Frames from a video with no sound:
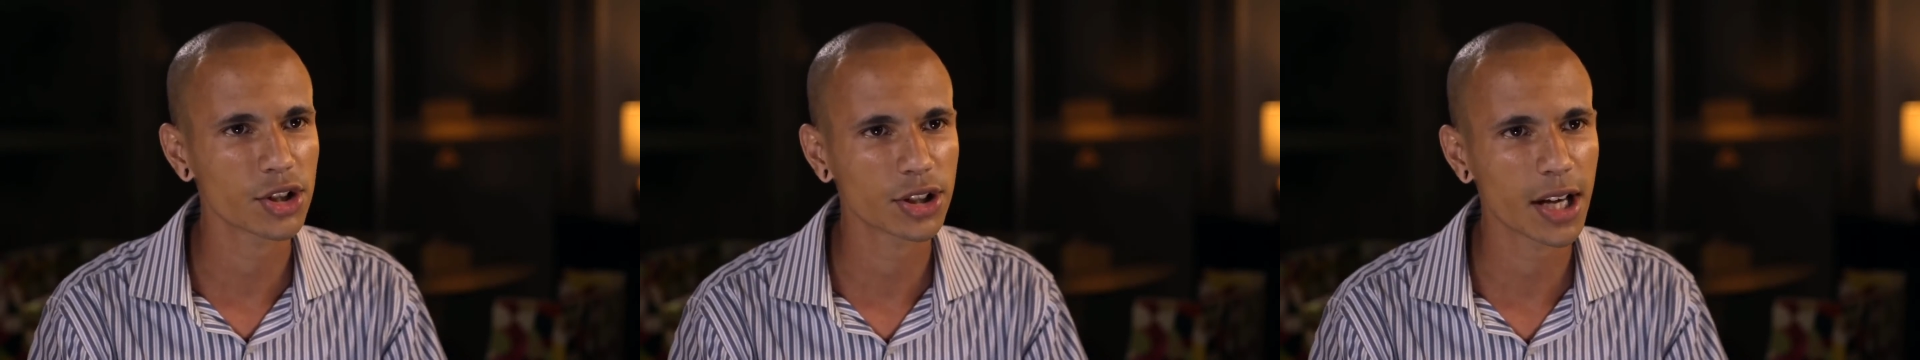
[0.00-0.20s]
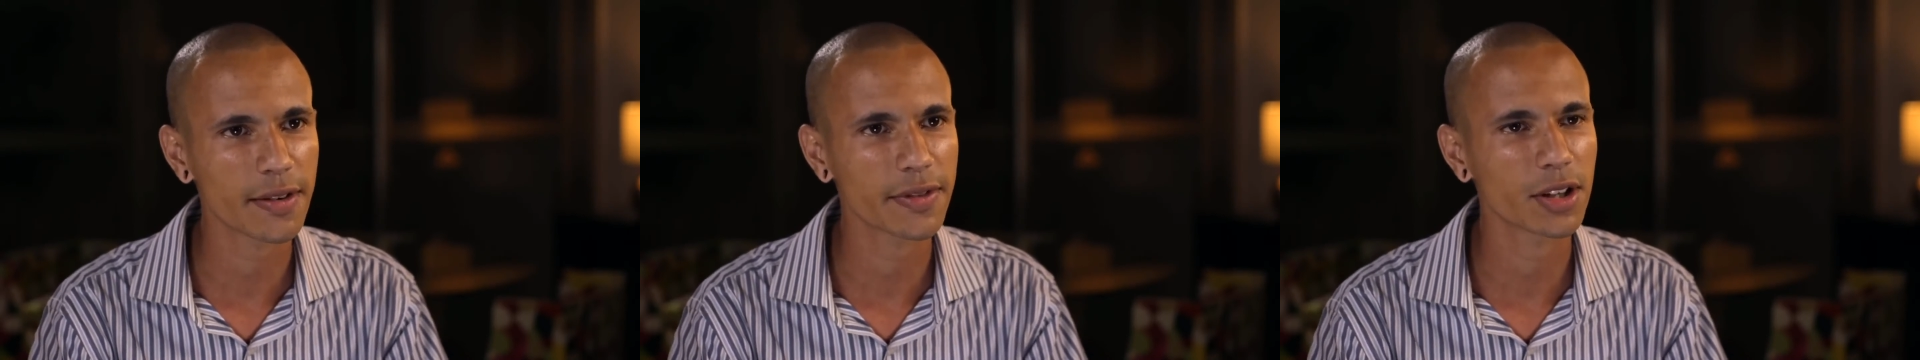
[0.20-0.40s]

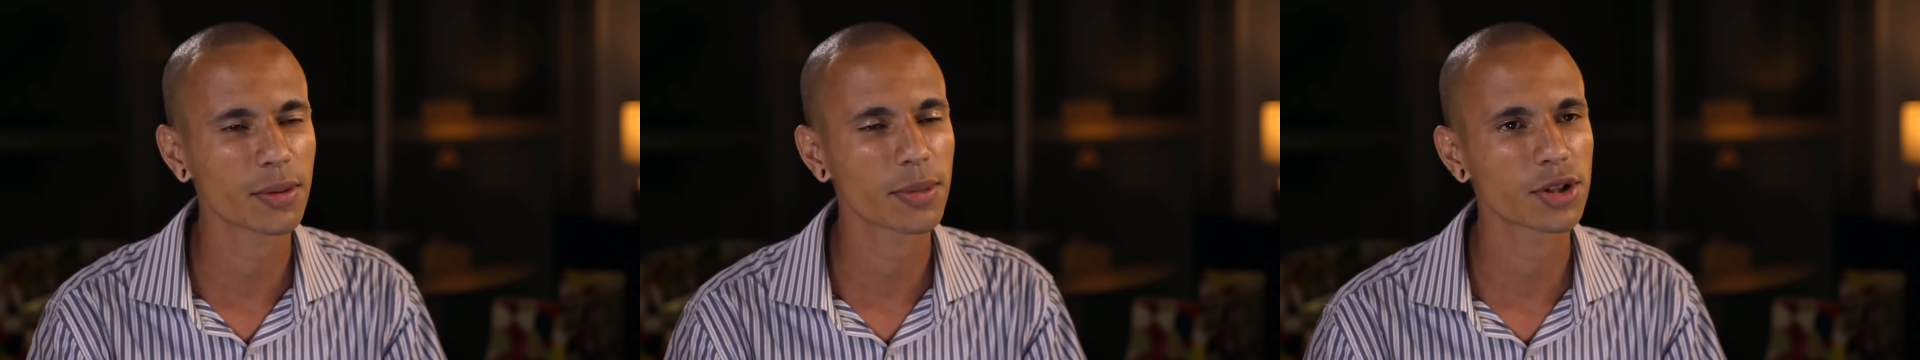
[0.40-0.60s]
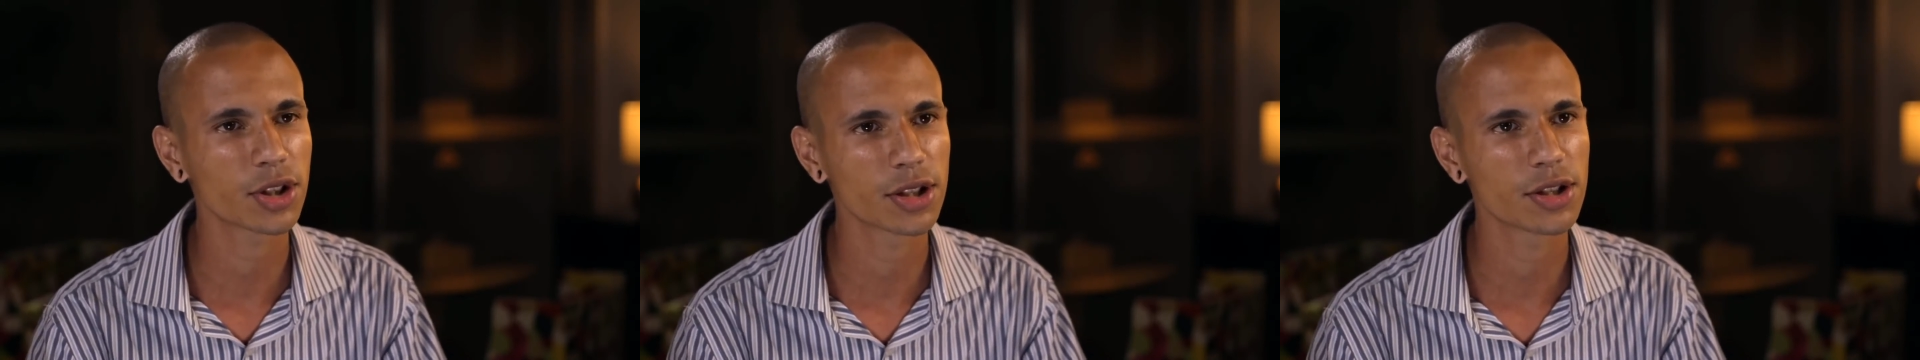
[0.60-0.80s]
I didn't
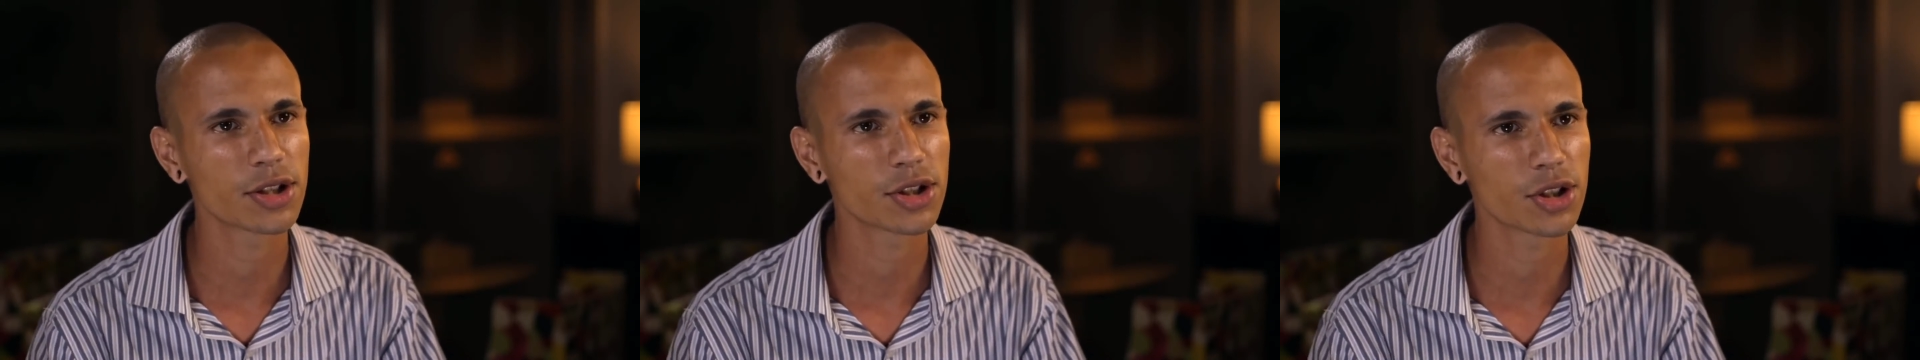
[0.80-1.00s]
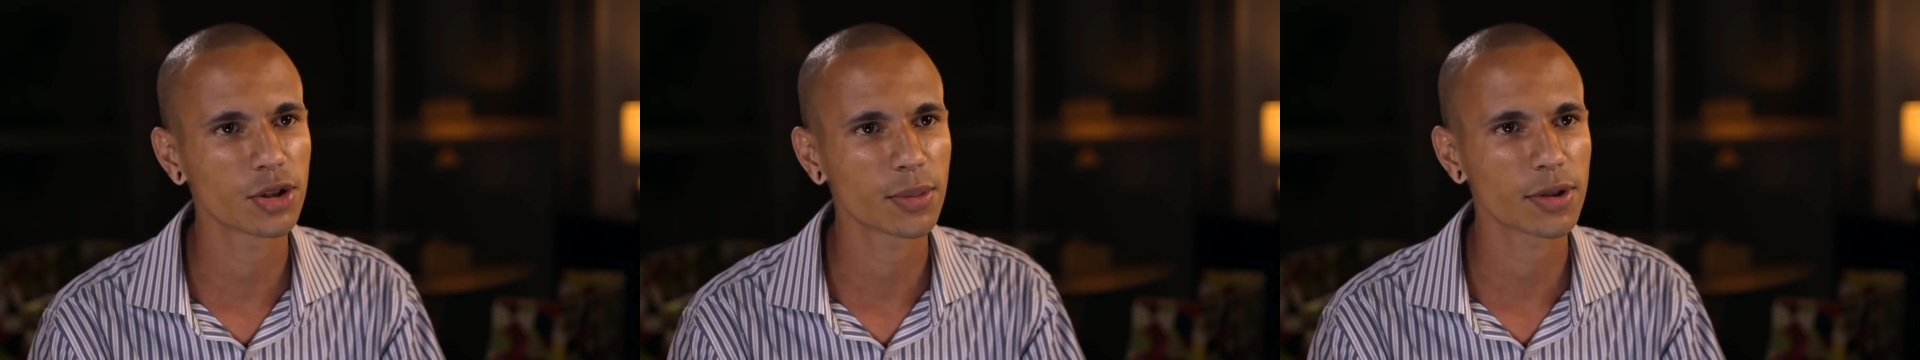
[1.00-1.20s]
believe the
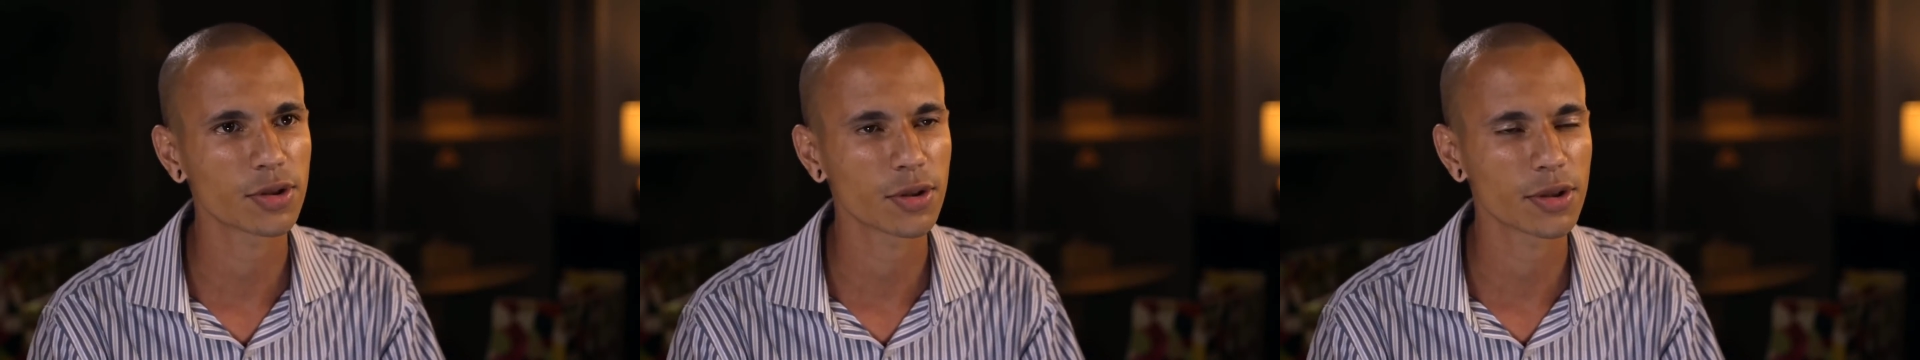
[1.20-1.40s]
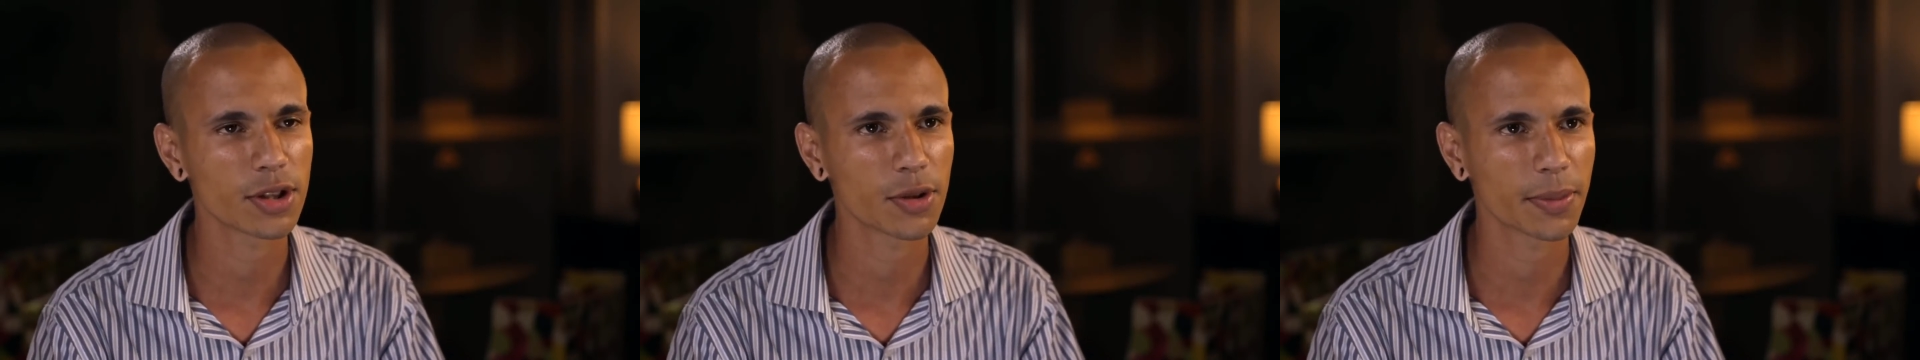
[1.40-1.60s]

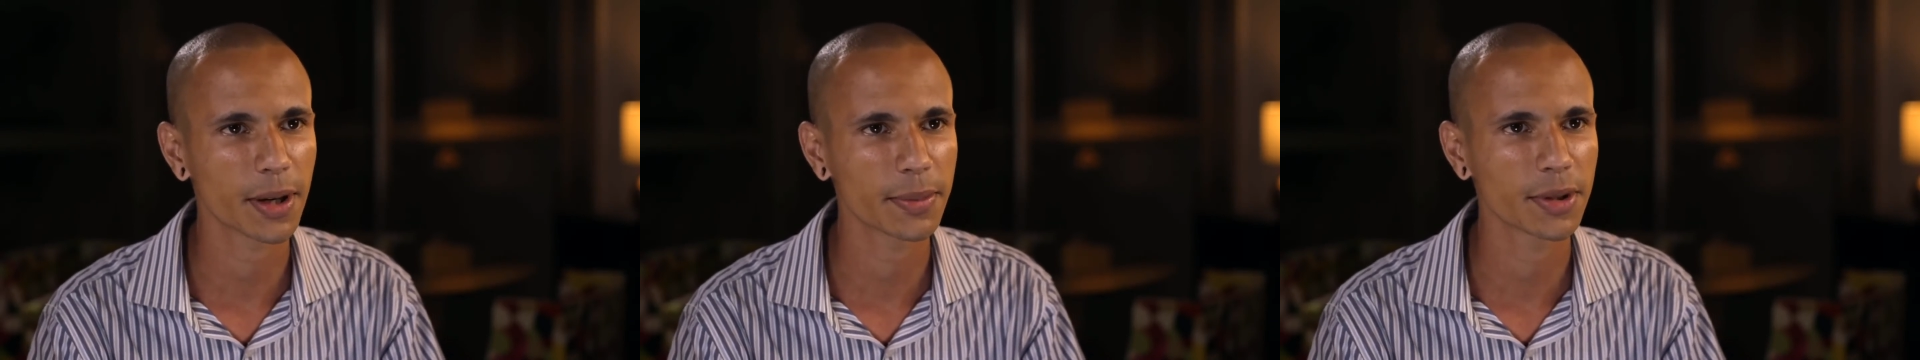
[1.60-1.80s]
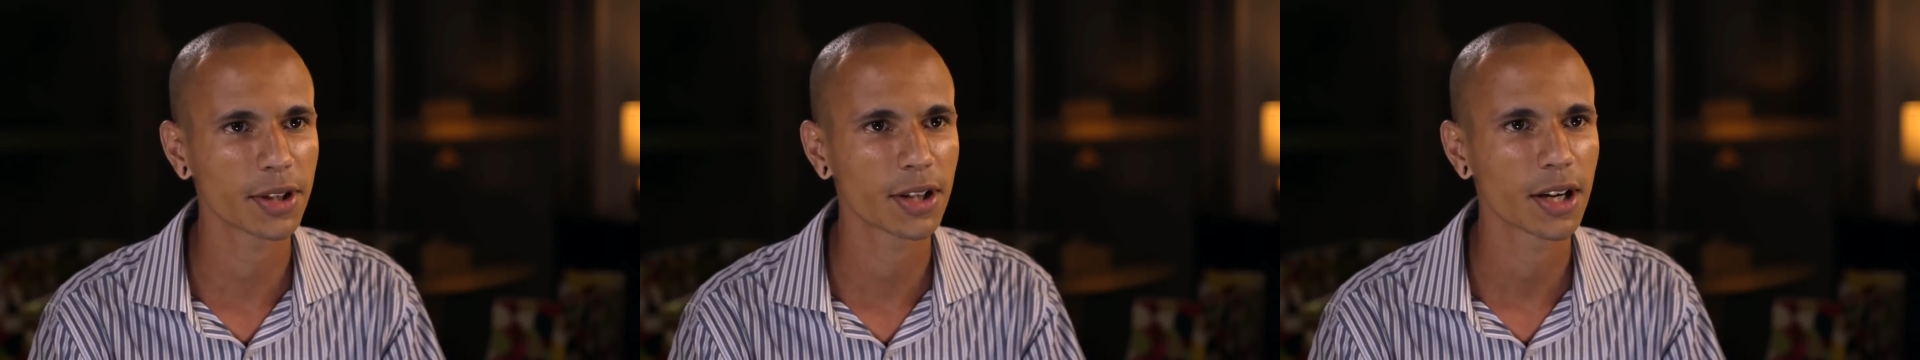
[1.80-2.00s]

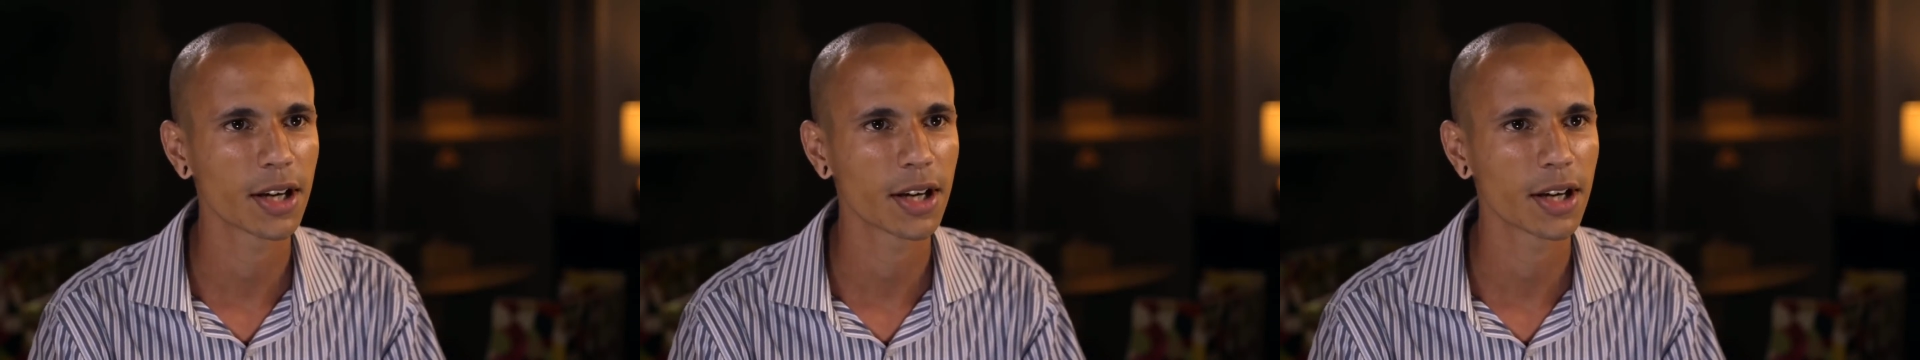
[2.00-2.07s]
testimonies.